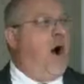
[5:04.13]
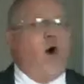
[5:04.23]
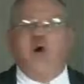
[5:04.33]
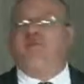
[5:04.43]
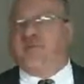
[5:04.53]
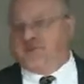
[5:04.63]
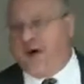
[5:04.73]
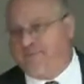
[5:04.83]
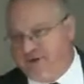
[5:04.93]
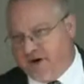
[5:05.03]
all of the
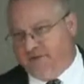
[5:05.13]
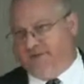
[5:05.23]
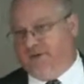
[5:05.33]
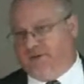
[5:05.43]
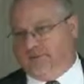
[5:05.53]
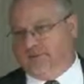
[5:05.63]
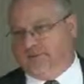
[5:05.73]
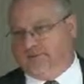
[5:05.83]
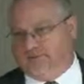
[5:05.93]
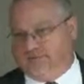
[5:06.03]
scriptures.
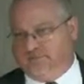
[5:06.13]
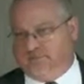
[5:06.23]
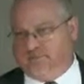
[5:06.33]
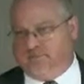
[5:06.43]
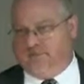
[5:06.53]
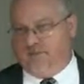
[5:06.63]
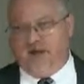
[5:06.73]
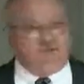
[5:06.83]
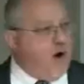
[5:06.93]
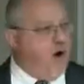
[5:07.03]
Yeah.
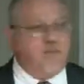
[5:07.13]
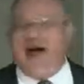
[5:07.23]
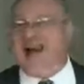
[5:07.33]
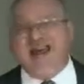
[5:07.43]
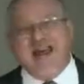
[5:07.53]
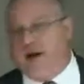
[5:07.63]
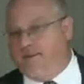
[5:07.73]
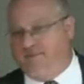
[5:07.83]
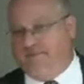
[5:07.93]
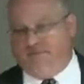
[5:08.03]
It's all about
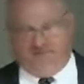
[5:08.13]
him.